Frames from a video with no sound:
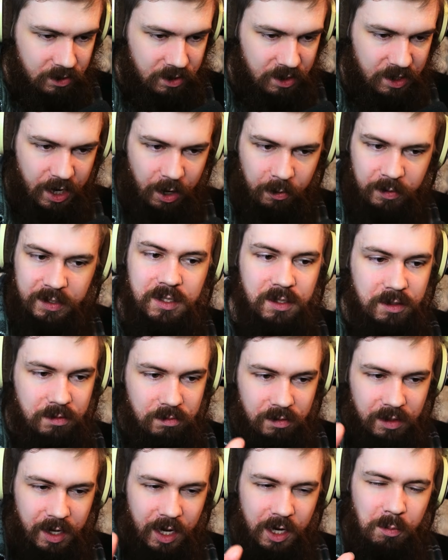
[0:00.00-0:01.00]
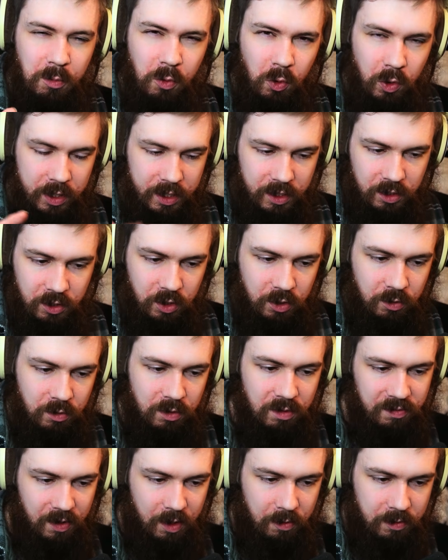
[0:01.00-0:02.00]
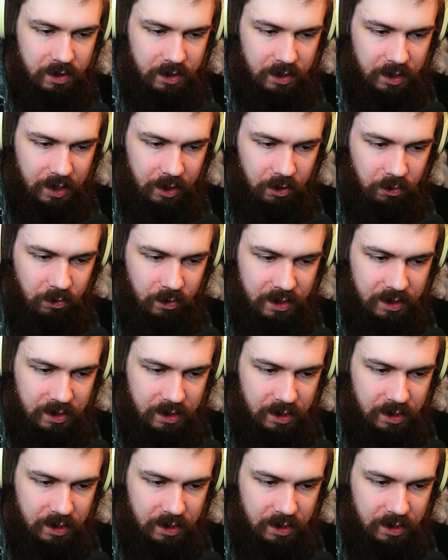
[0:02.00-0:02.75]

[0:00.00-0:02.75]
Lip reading: See how it's kind of more in tune if I were to increase